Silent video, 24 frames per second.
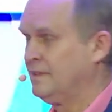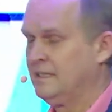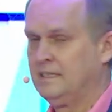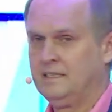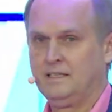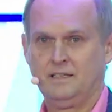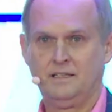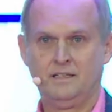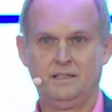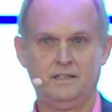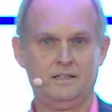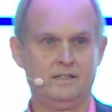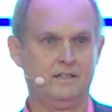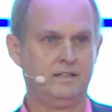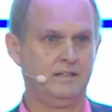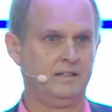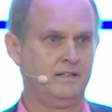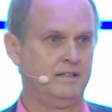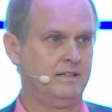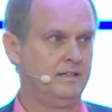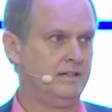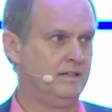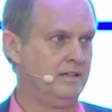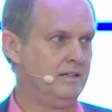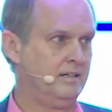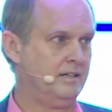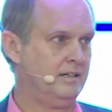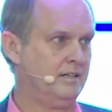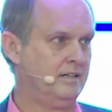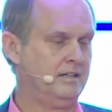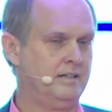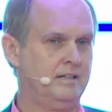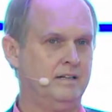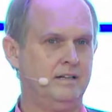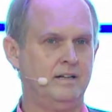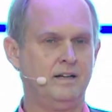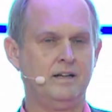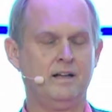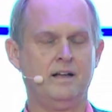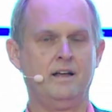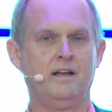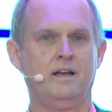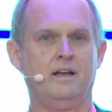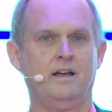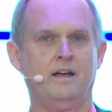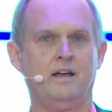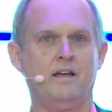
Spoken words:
[no speech]